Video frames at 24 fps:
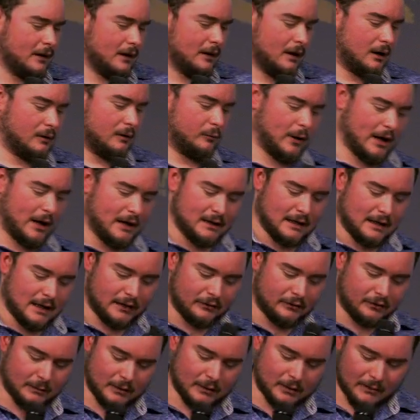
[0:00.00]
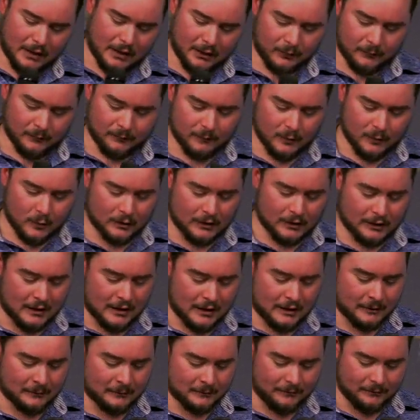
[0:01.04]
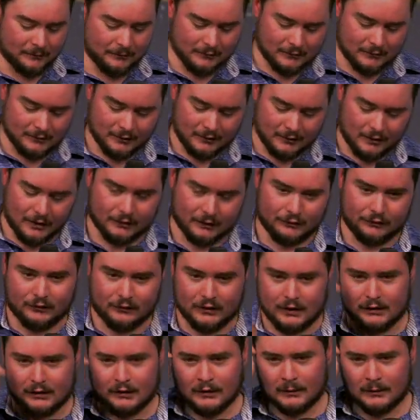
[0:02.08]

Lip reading: Randy hands me the microphone, and I said,